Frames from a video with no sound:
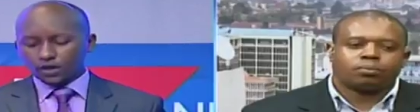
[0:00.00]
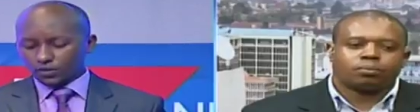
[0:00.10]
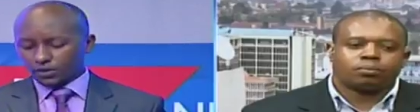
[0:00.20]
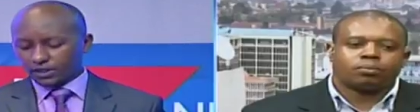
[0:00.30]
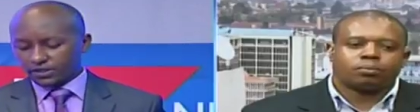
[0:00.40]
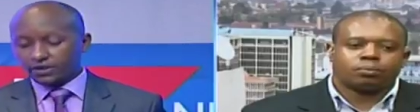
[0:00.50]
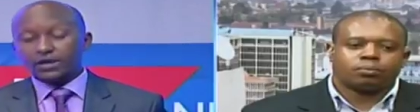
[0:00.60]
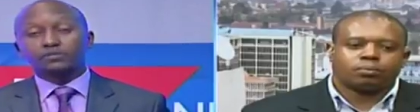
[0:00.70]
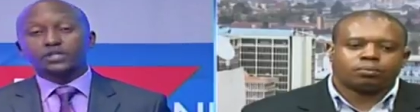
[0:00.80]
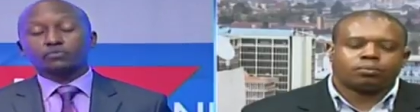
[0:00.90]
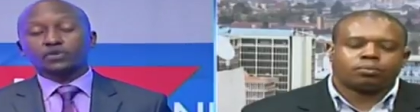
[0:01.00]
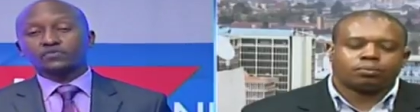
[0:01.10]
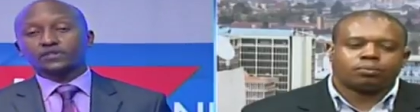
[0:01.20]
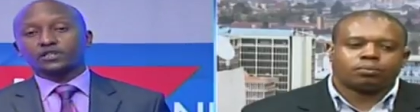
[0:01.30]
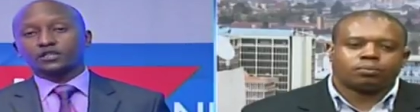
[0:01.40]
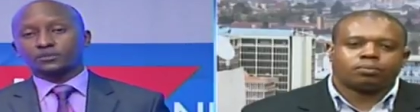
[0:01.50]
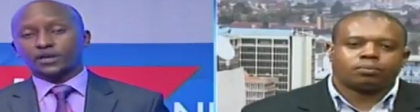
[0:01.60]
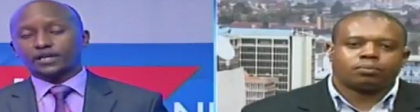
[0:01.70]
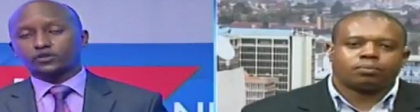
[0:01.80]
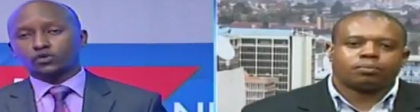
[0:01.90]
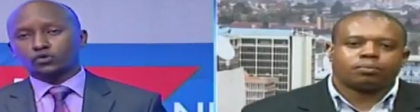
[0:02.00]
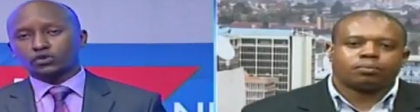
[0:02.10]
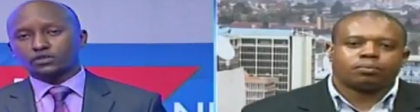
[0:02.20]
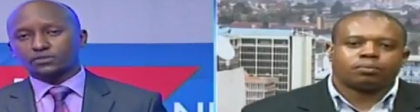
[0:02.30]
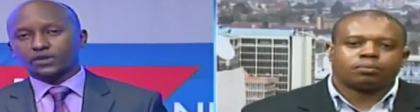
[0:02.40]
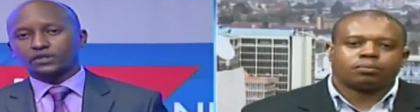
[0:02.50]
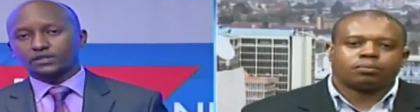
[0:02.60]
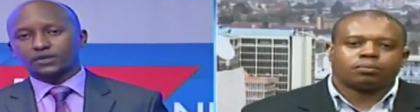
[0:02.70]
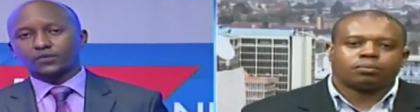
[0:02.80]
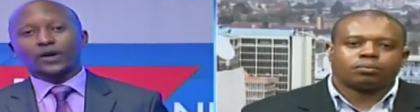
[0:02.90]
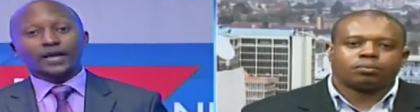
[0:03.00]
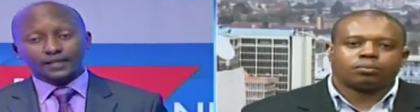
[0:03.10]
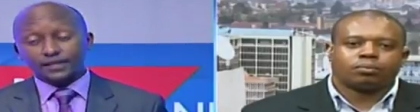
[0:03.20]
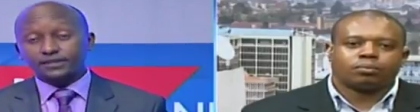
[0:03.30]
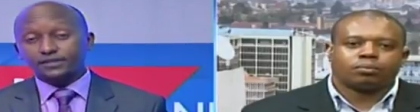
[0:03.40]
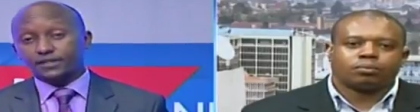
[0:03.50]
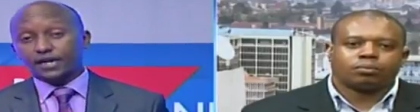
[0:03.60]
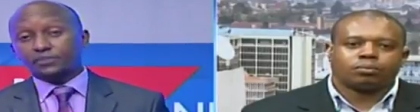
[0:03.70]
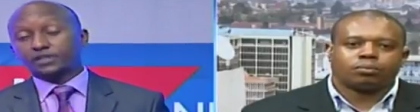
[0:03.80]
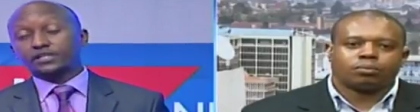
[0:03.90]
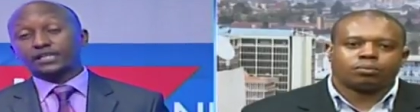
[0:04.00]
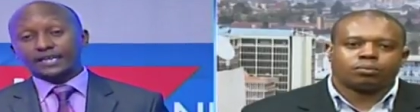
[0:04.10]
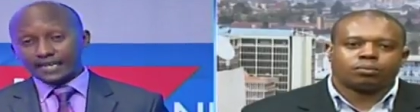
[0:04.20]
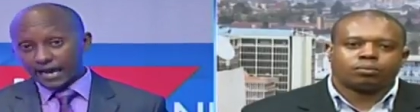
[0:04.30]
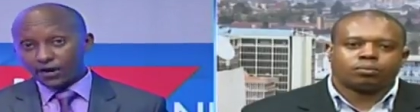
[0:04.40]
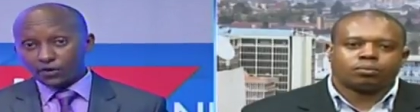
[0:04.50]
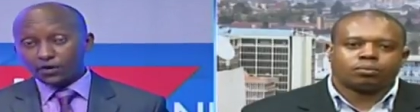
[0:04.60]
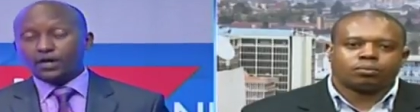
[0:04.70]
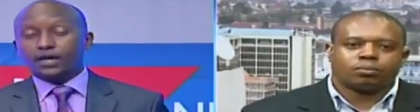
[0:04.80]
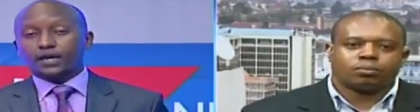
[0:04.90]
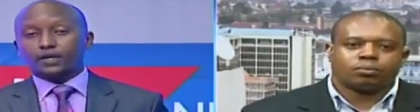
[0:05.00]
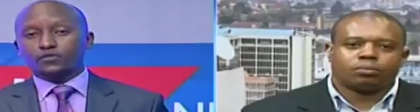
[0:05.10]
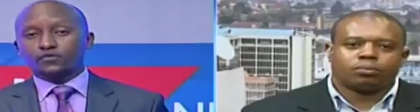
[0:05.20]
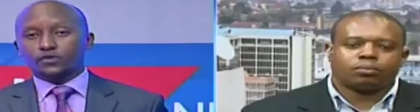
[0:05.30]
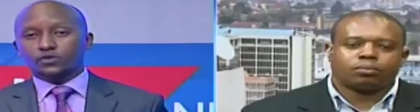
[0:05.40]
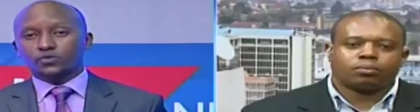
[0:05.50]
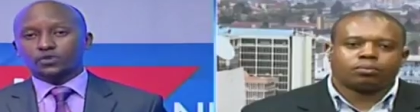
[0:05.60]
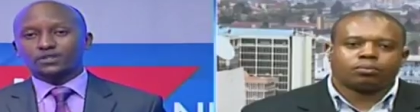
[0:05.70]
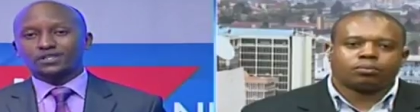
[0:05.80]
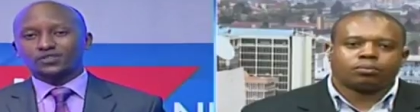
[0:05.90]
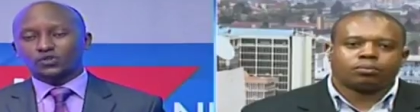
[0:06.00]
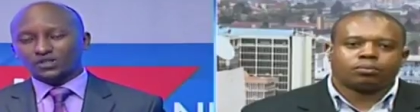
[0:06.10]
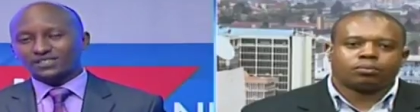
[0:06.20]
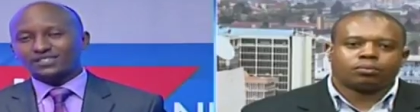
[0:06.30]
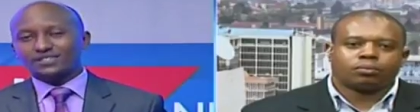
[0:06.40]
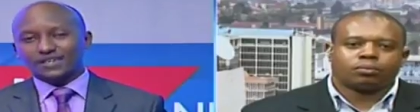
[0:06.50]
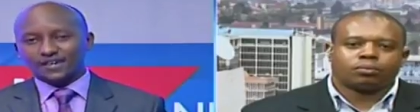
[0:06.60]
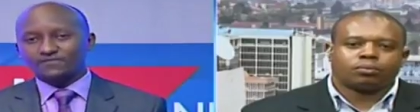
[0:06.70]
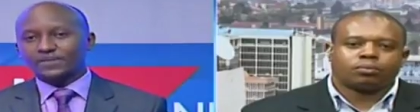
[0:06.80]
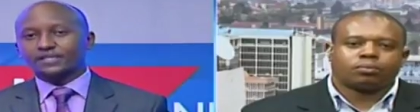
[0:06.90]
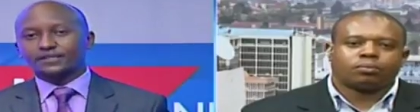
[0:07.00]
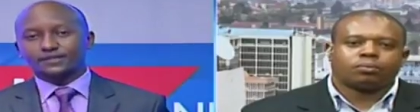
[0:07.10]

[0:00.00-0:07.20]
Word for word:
Speaker 1: well, the rums that we've seen in the market. Talk to us about uh, why this is happening now and, of course, what the choices have been.